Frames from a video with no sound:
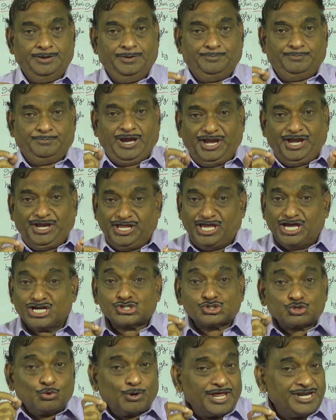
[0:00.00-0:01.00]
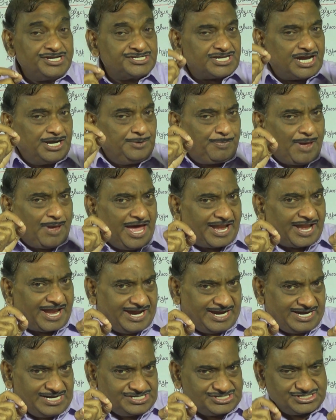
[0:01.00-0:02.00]
My dear students and
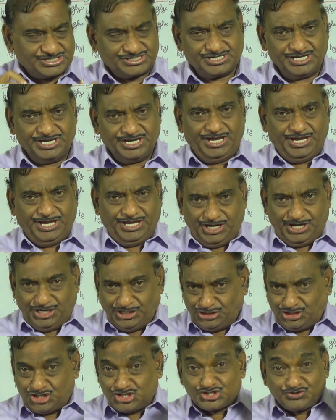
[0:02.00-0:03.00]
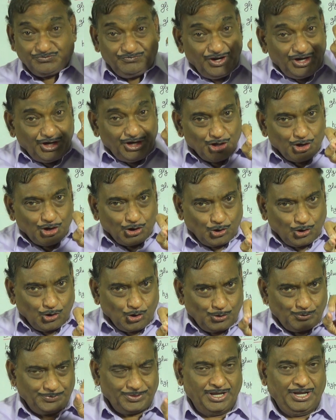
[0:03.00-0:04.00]
parents, in this
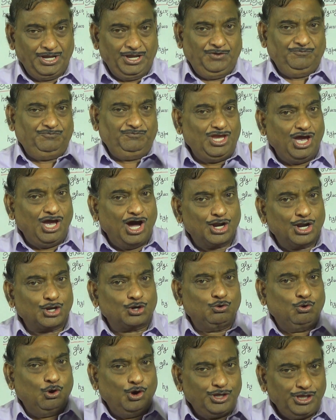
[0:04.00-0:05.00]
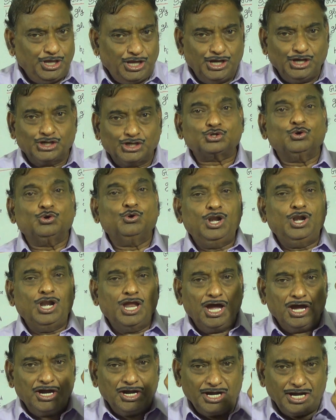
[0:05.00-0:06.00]
video we are going to
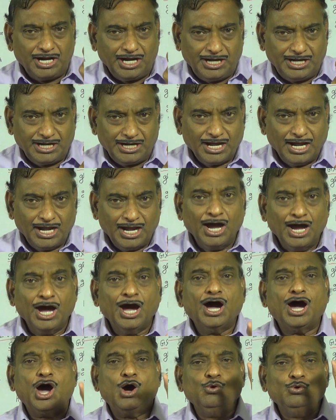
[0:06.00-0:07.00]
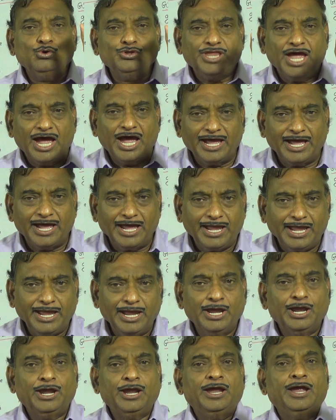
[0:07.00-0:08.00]
learn how the
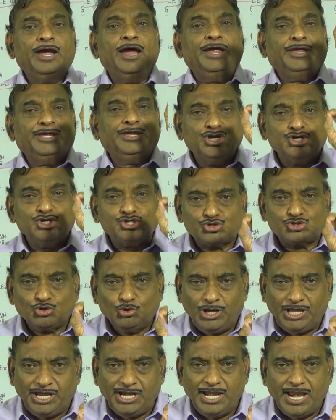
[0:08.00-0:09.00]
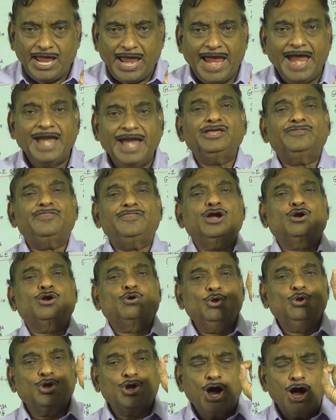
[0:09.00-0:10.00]
insulin and the
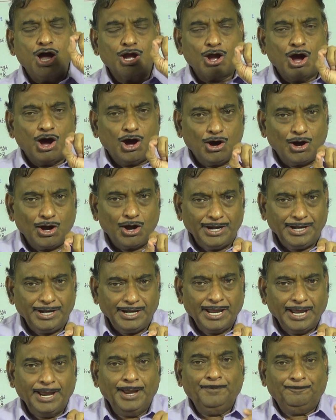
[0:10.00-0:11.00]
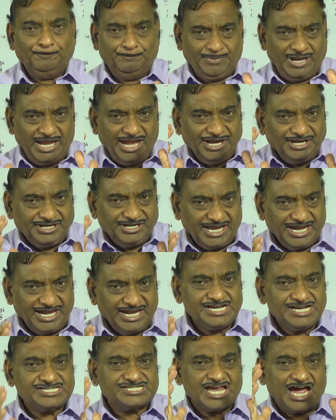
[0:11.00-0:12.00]
glucagon
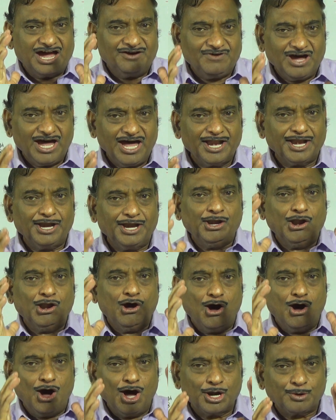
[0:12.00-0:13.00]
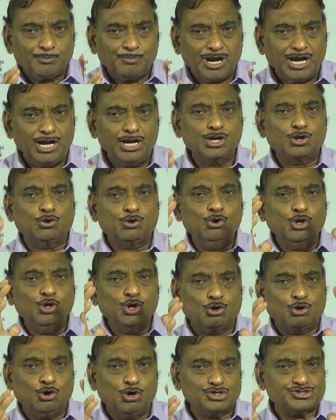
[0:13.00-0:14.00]
maintains our normal
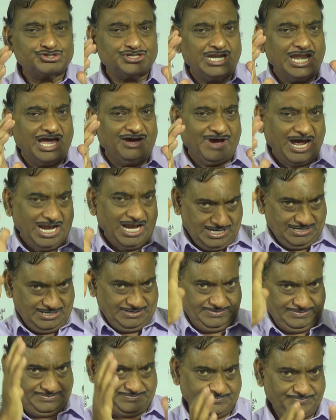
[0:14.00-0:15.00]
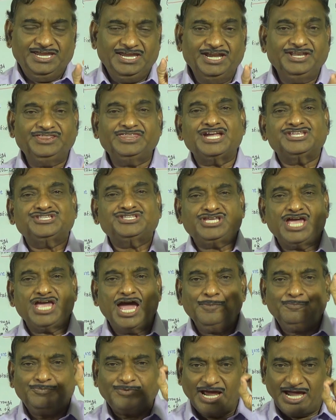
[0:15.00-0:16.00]
glucose level. In the
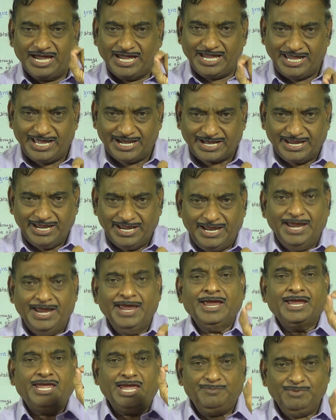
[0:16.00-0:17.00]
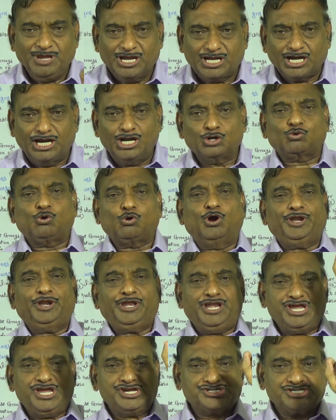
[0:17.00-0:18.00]
chapter Chemical
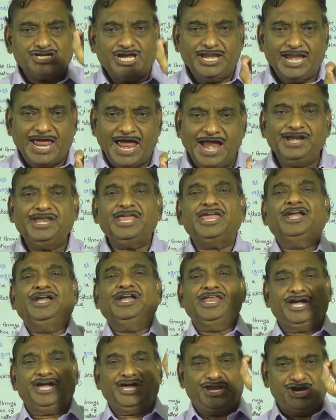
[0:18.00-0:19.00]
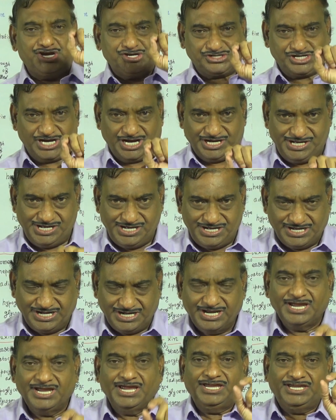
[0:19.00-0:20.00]
Coordination and Integration,
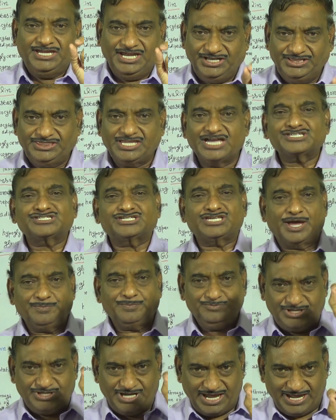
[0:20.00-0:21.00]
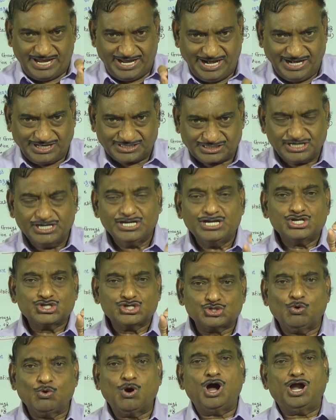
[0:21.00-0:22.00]
in the subject
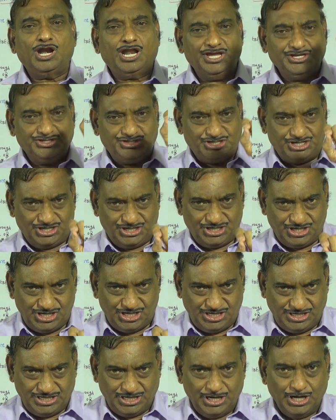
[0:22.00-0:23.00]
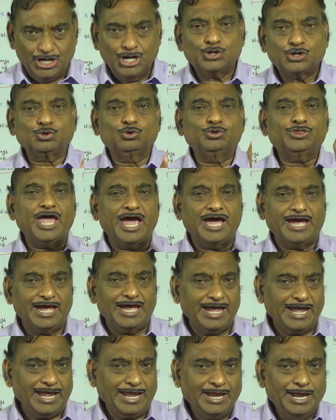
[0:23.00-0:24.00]
Zoology to
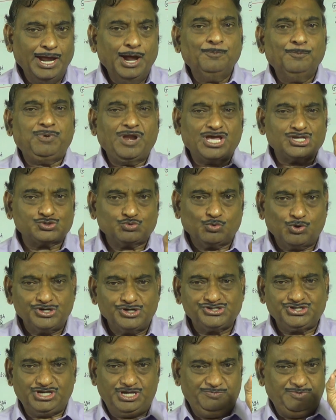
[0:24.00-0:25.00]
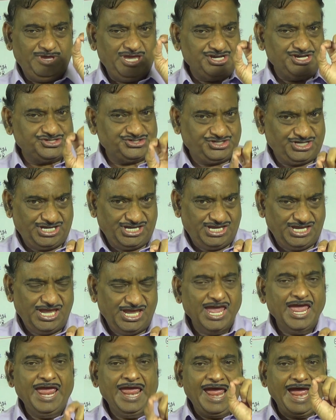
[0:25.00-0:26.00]
the +1
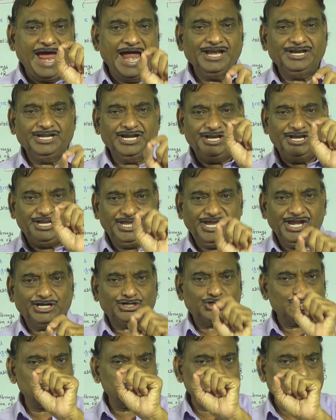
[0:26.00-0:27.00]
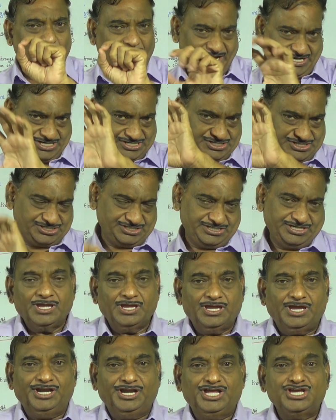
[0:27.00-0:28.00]
Cbse and NEET students.
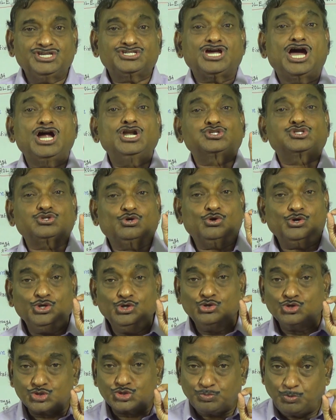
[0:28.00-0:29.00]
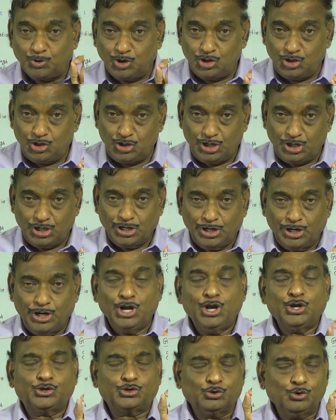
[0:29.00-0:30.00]
It is also useful
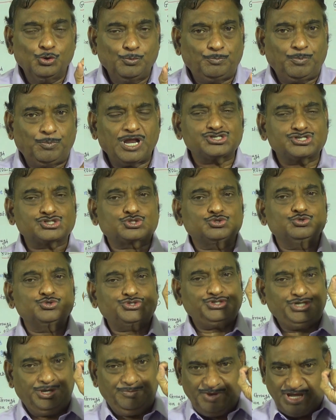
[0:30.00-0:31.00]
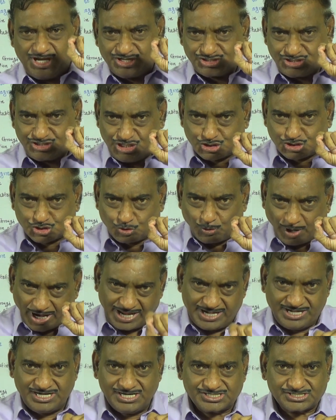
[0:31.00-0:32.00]
to +2 Cbse
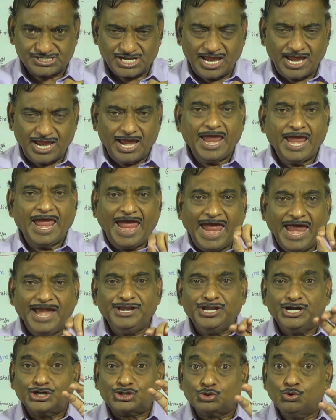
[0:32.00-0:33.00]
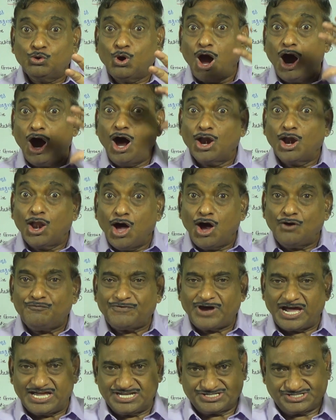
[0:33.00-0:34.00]
students and to all of
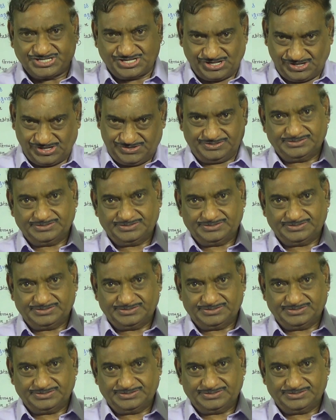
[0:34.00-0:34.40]
us.